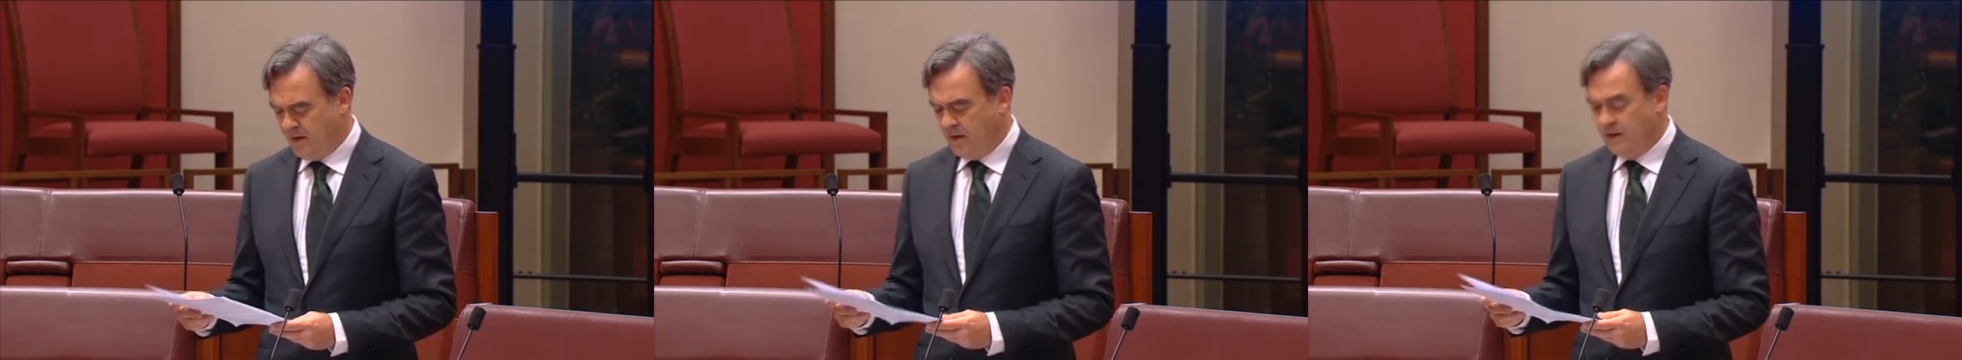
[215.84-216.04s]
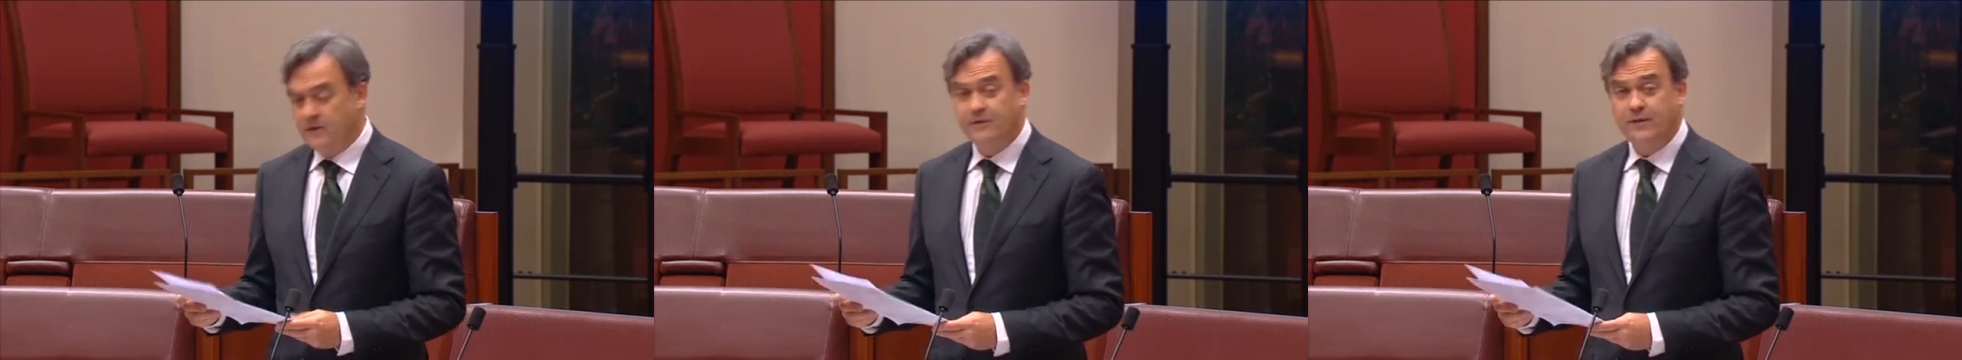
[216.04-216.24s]

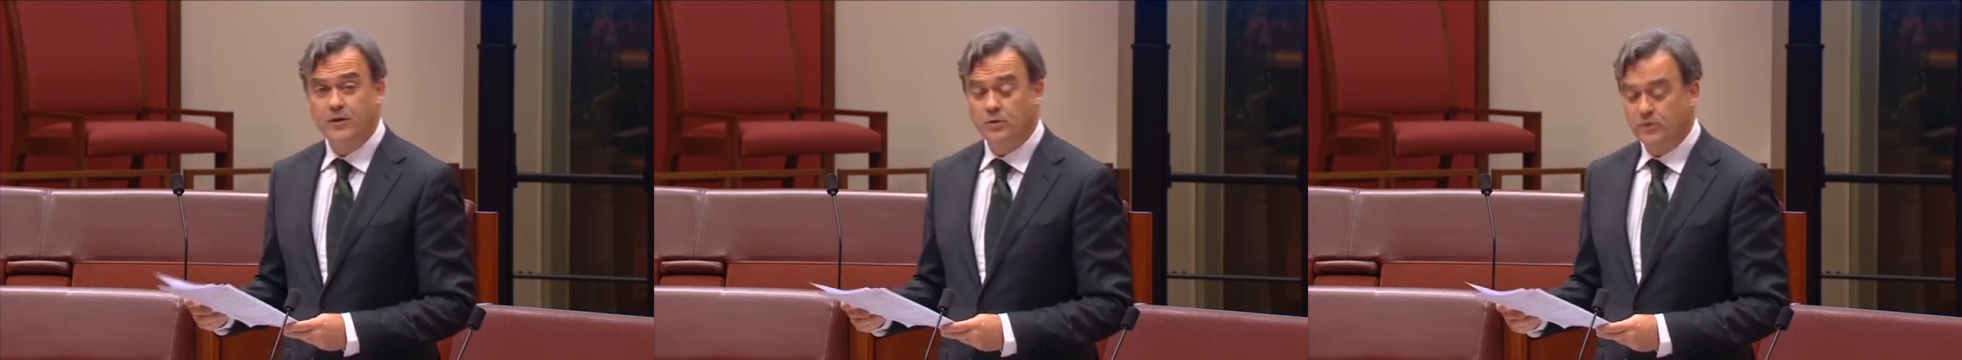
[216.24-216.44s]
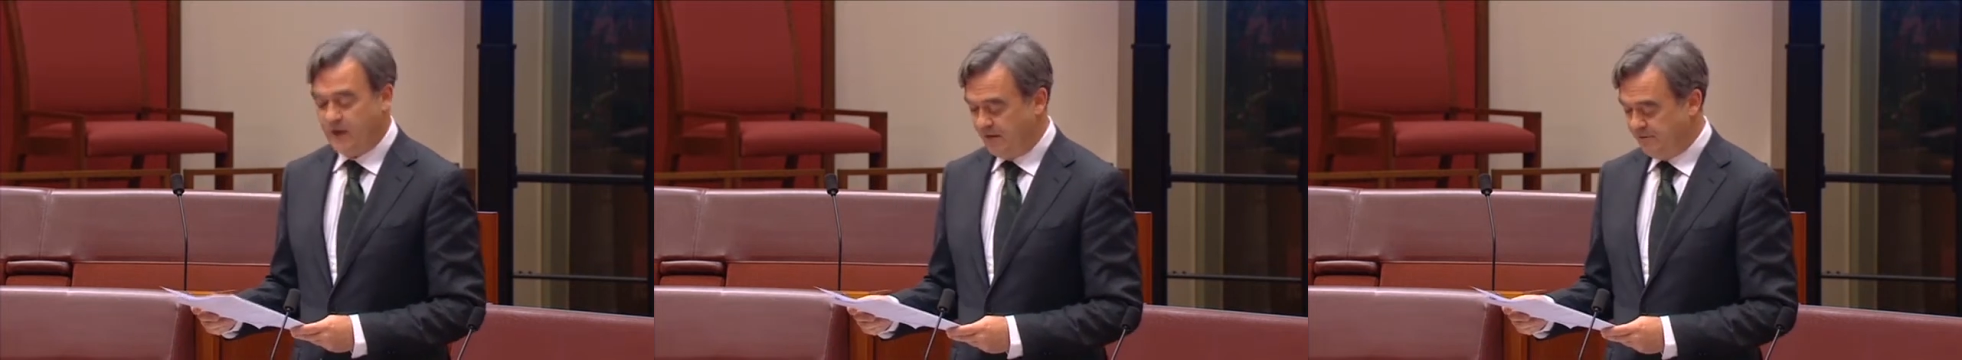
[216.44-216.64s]
The
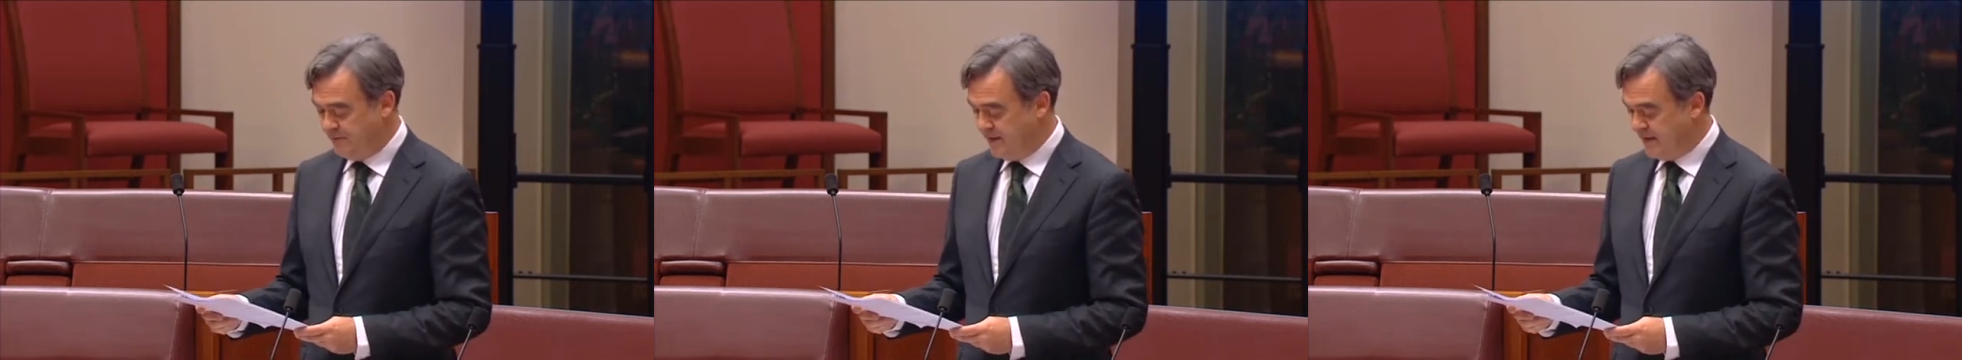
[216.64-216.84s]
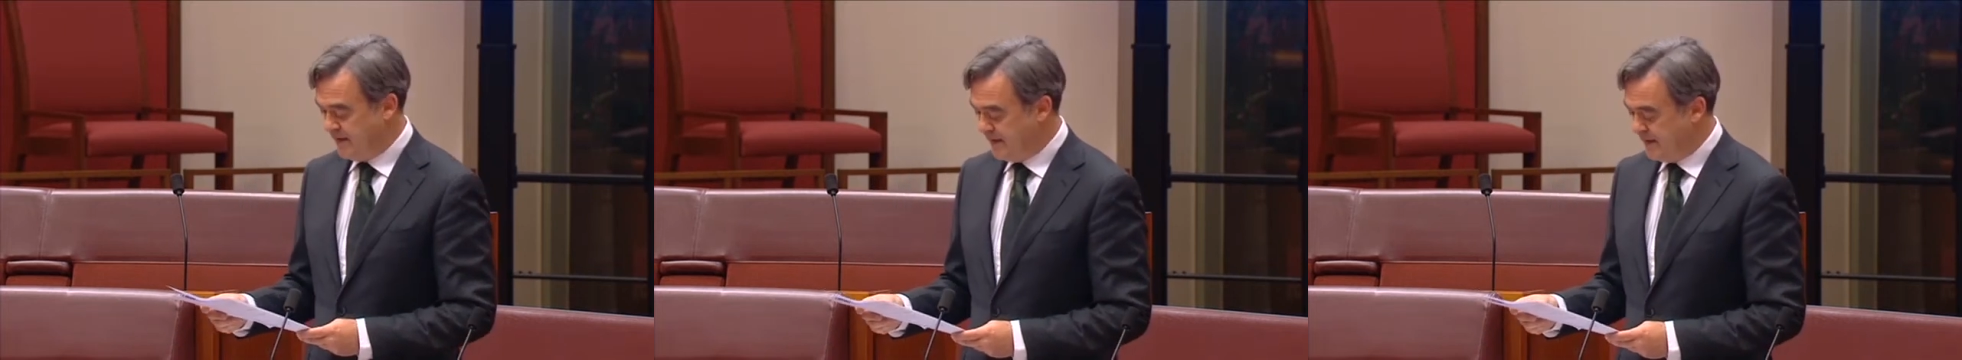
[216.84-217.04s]
federal
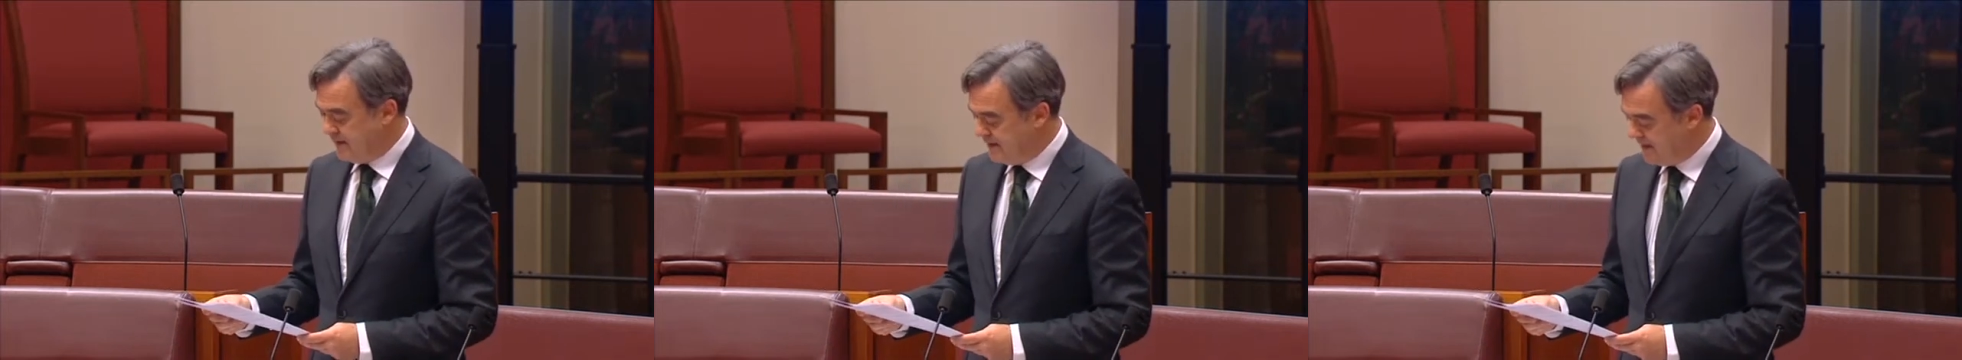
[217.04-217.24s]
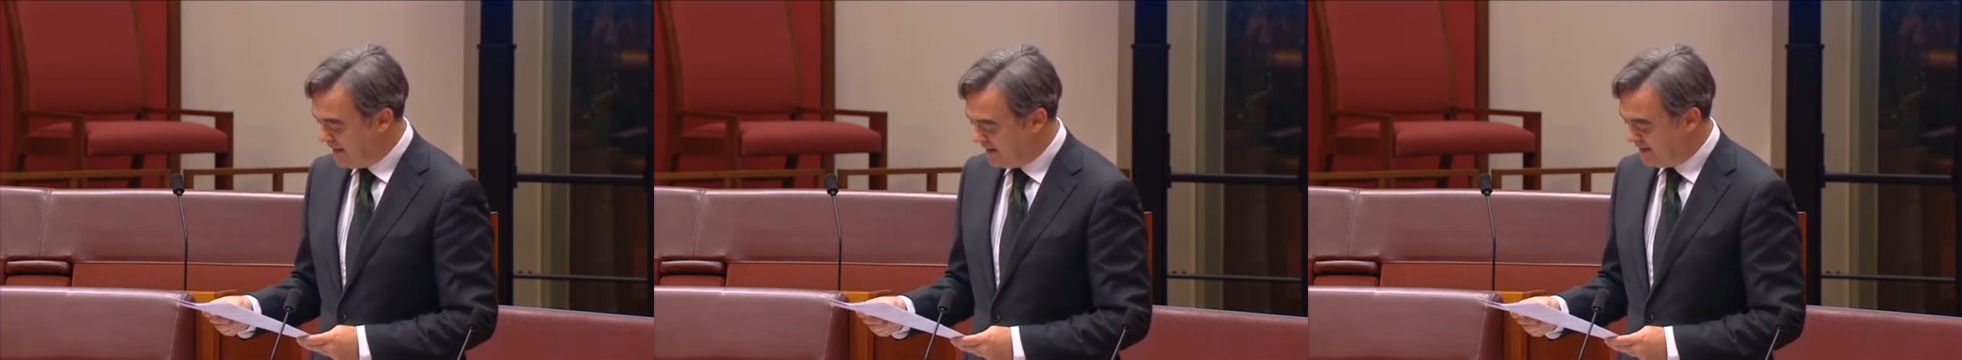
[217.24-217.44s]
government
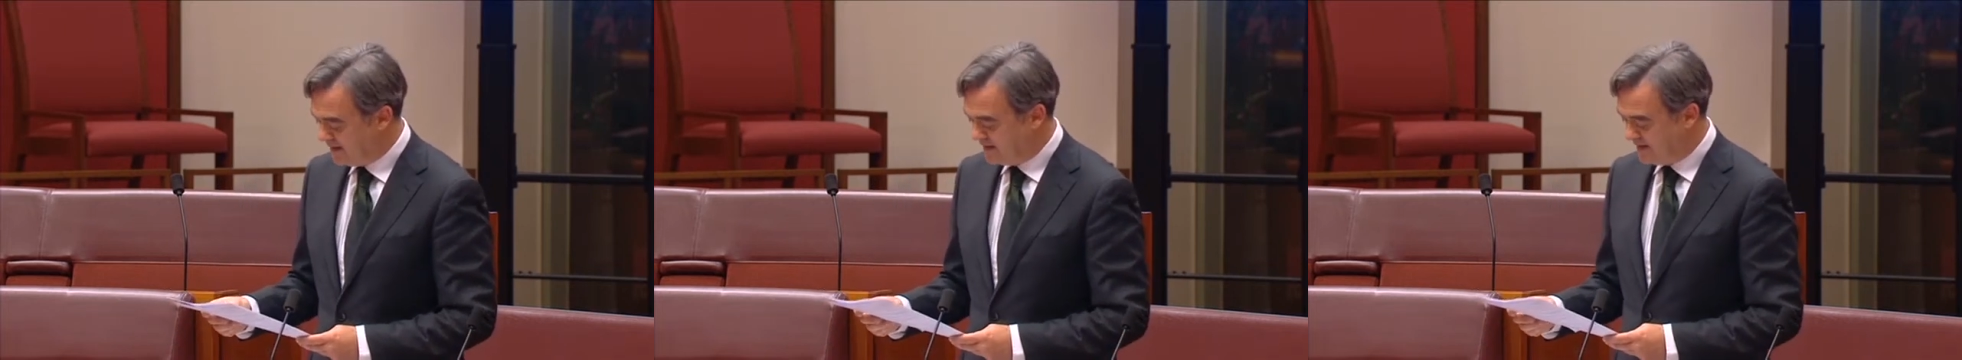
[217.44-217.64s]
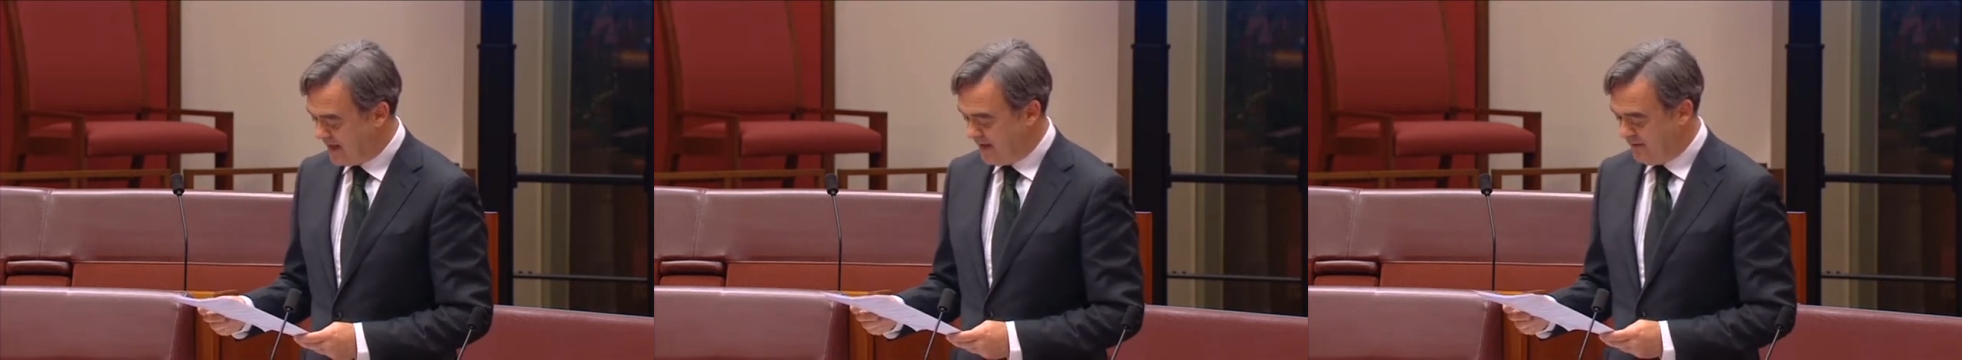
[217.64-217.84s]
did
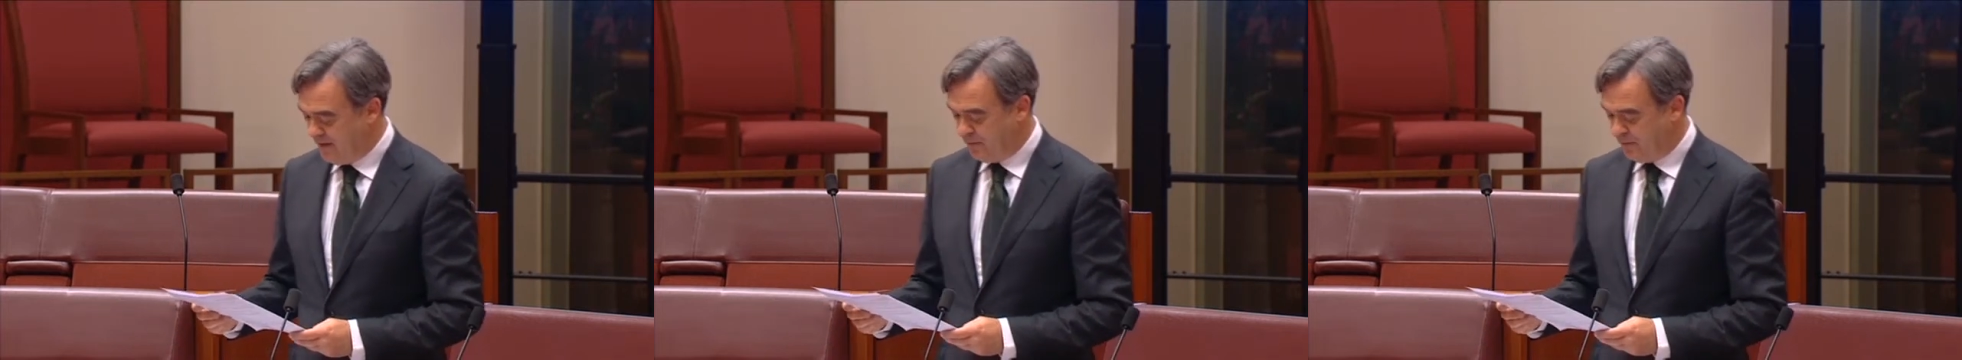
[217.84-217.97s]
understand the